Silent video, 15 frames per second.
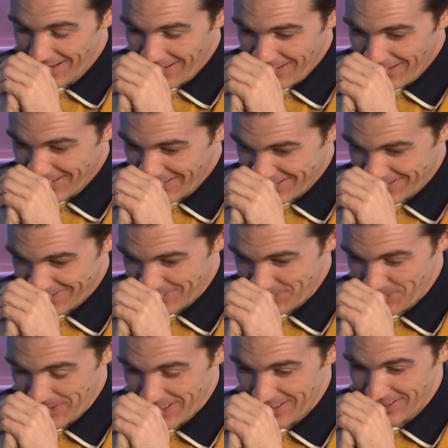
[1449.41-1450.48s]
Oh
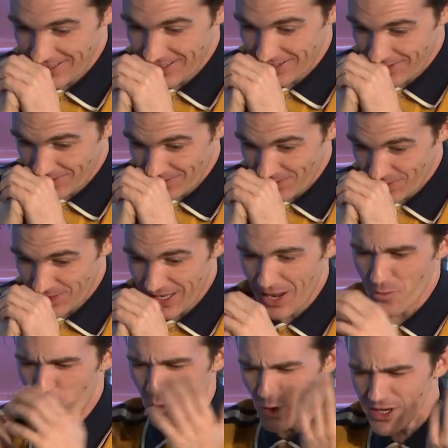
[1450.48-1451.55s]
man, I don't know. That I
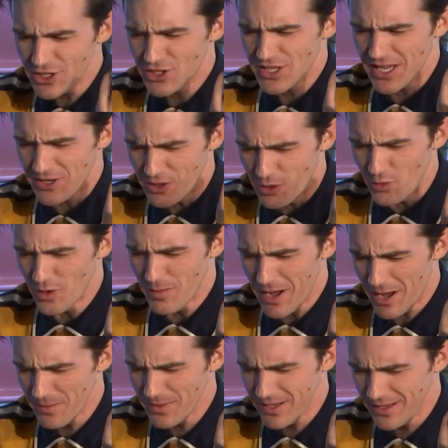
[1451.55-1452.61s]
wish they knew
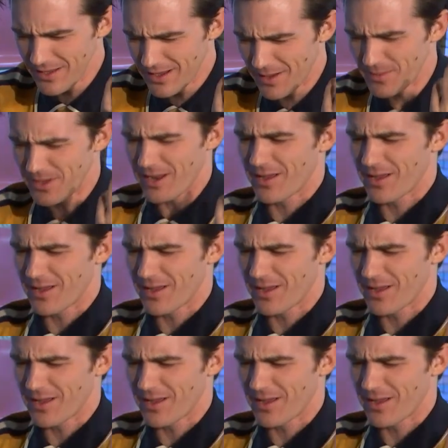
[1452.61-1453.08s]
about me? I mean,